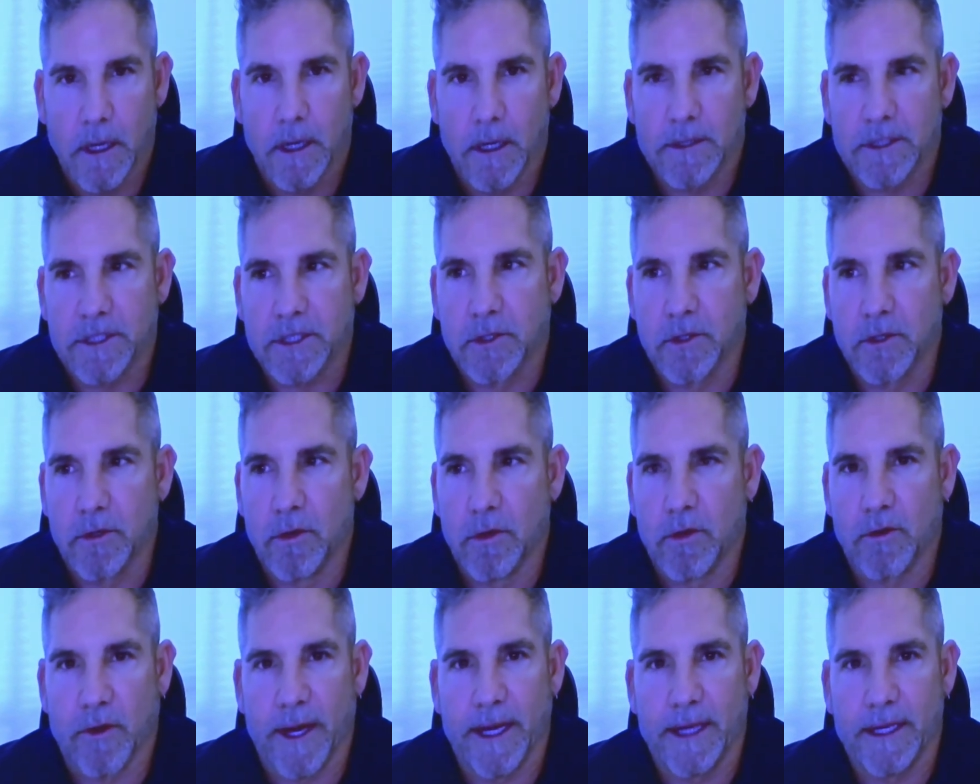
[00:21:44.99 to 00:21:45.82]

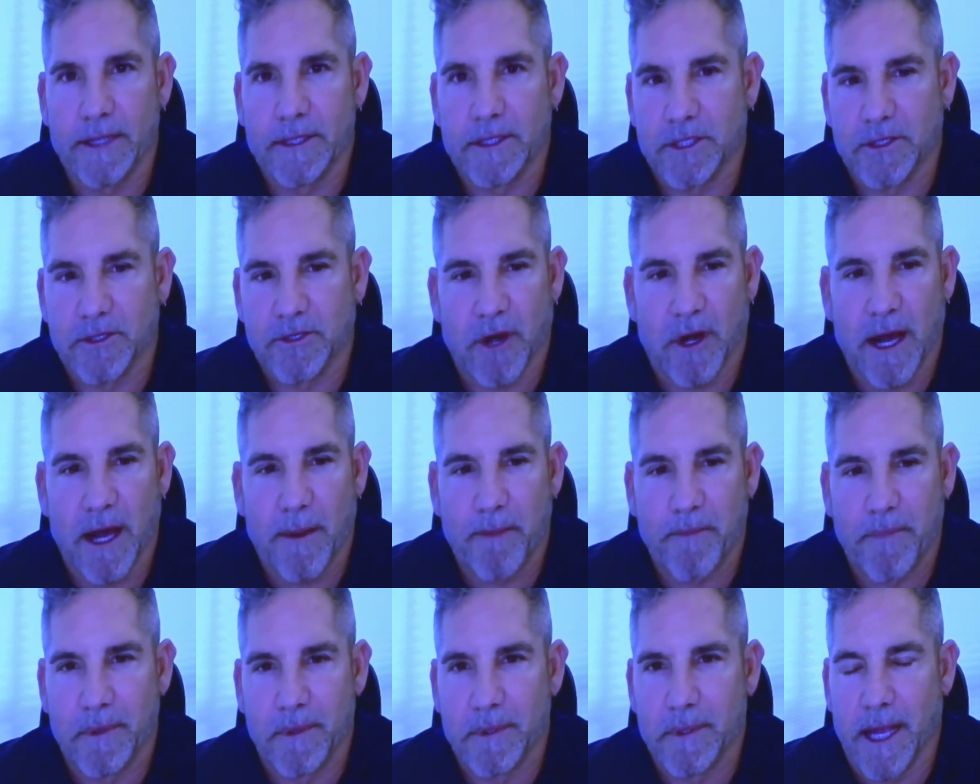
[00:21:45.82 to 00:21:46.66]
school grades
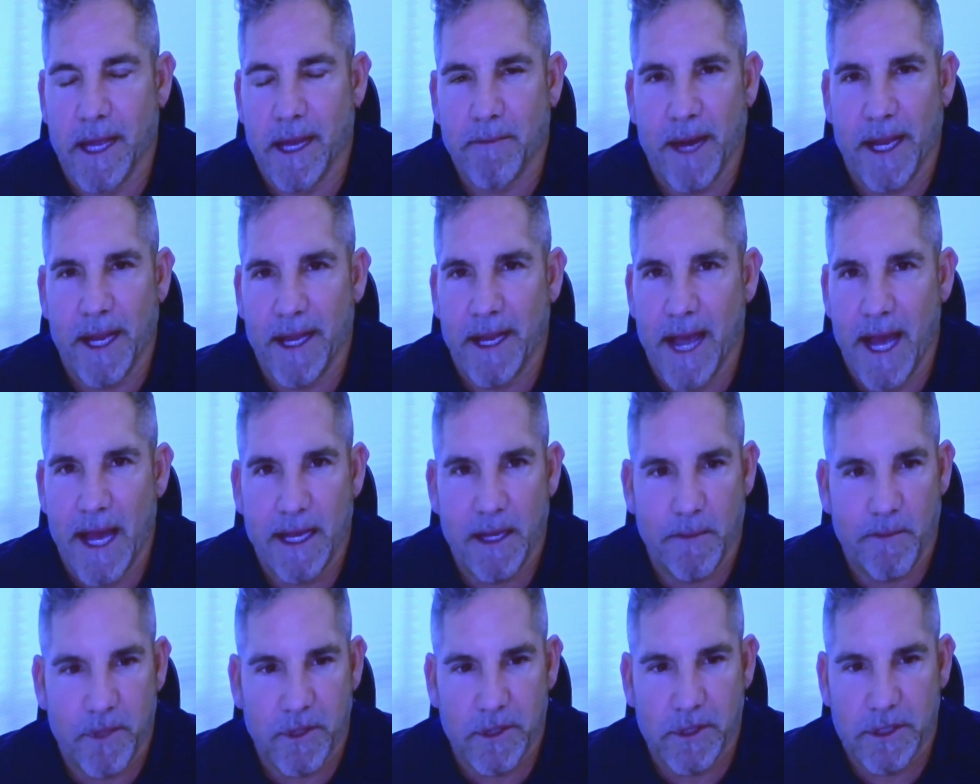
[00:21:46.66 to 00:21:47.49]
drop like by
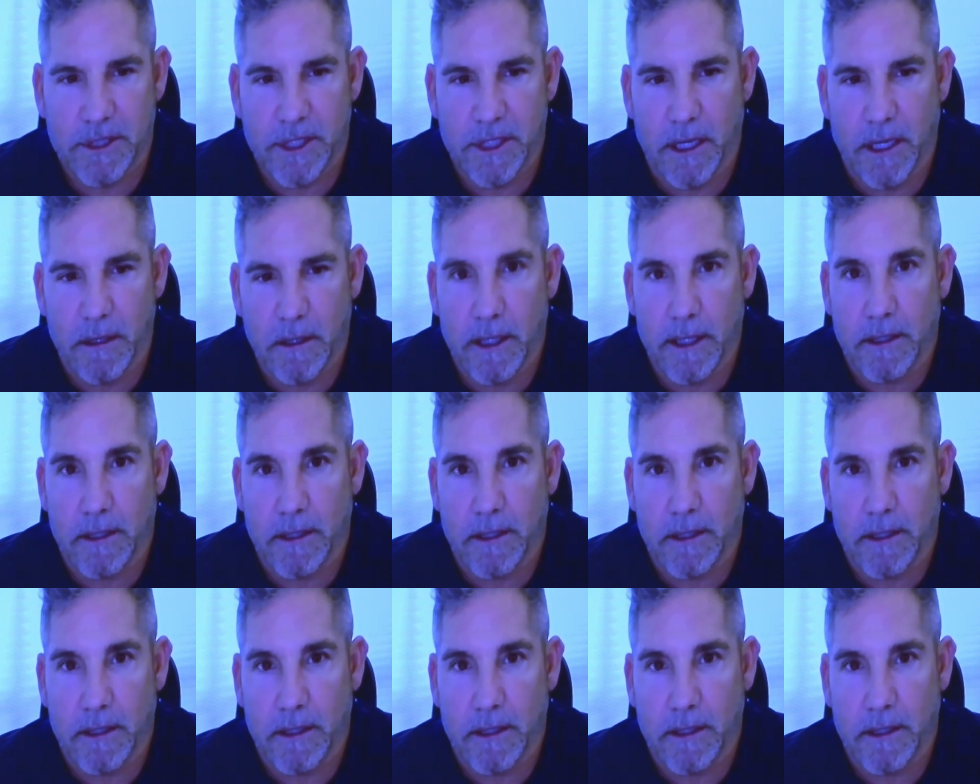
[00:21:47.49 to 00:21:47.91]
90%.